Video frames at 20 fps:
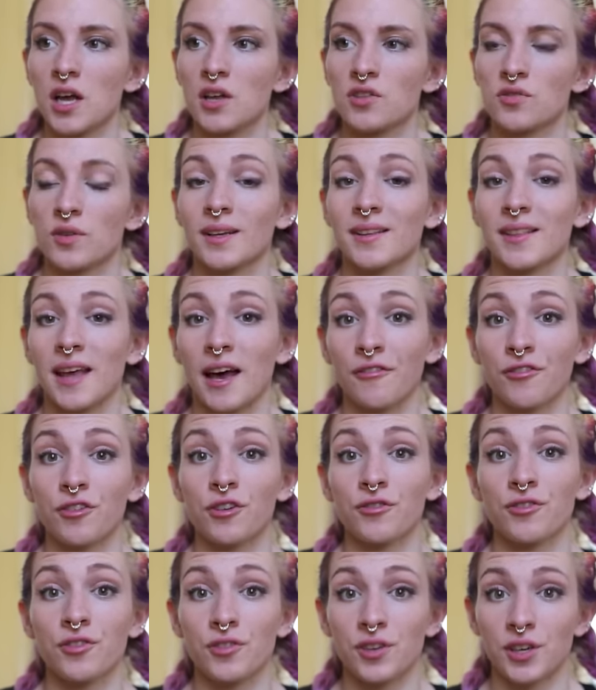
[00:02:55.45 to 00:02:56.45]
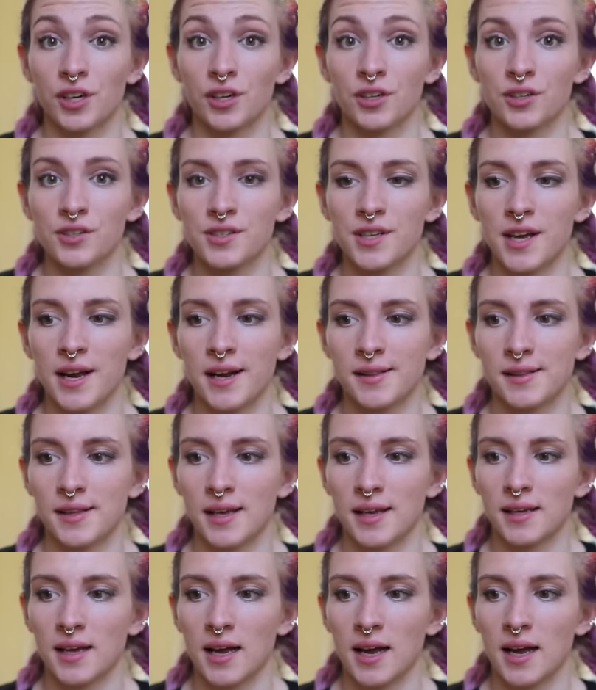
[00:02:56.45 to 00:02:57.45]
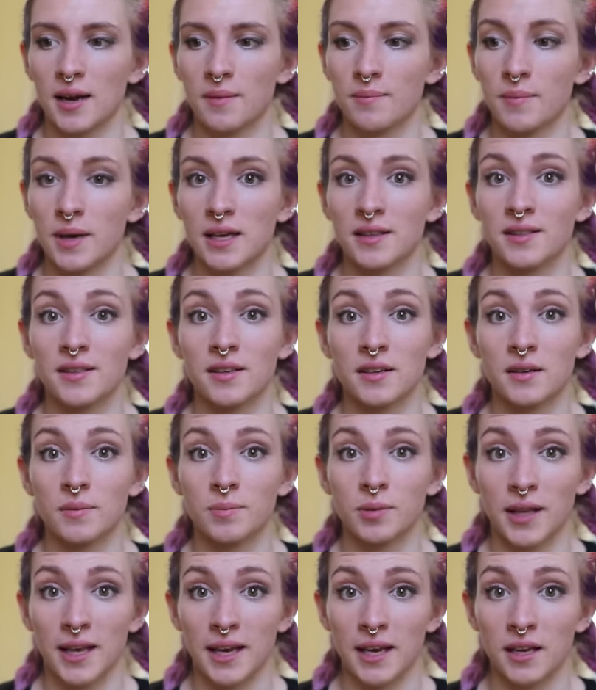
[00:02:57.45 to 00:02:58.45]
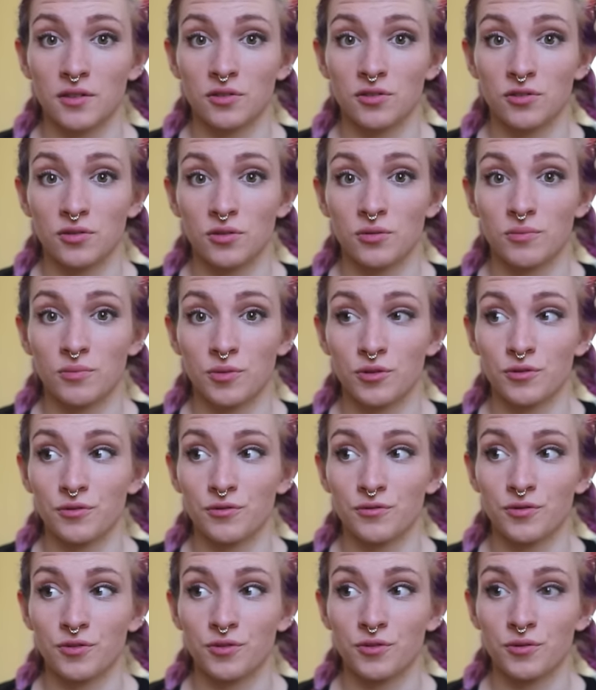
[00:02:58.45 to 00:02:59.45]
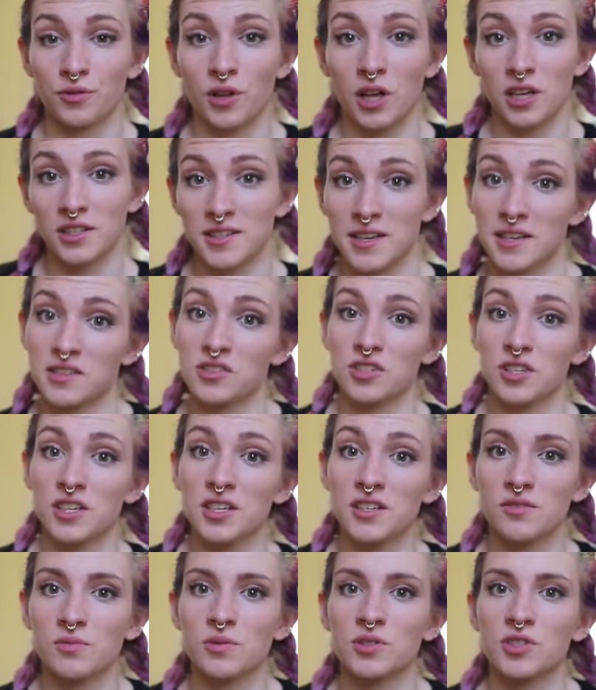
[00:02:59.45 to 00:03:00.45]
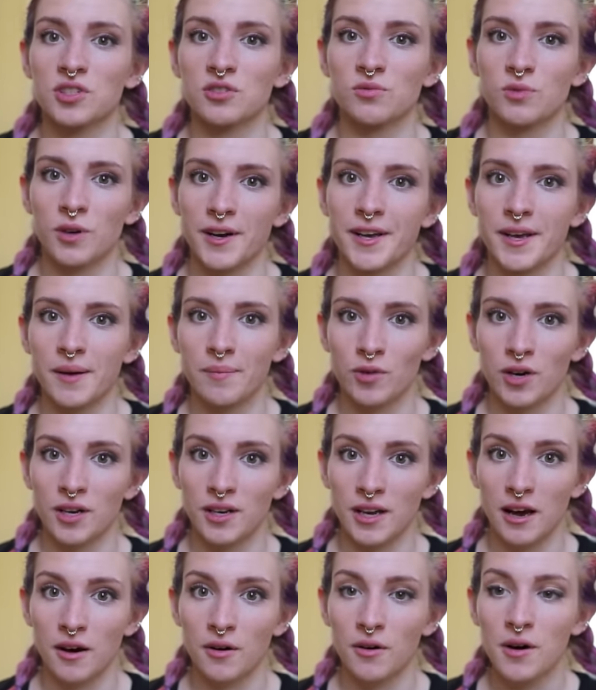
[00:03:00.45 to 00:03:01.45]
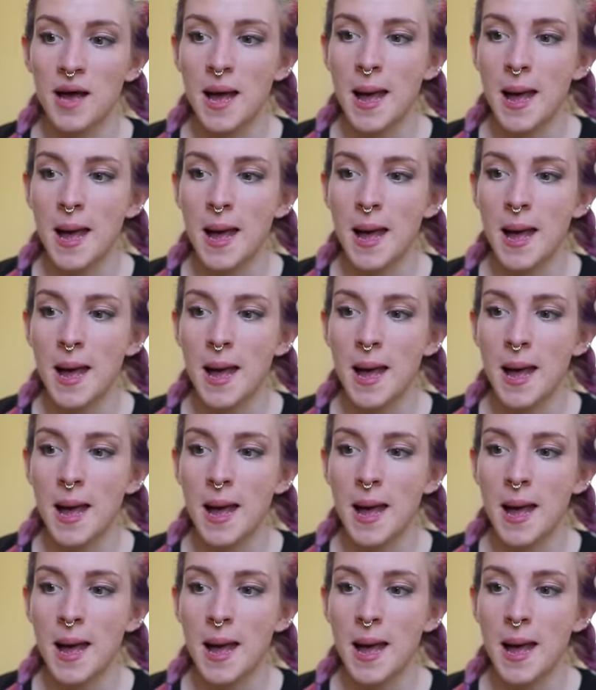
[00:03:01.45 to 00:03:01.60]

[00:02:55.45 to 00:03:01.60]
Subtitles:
So I did that for a few years, and then I made the plan to move to Los Angeles, which is where I am right now.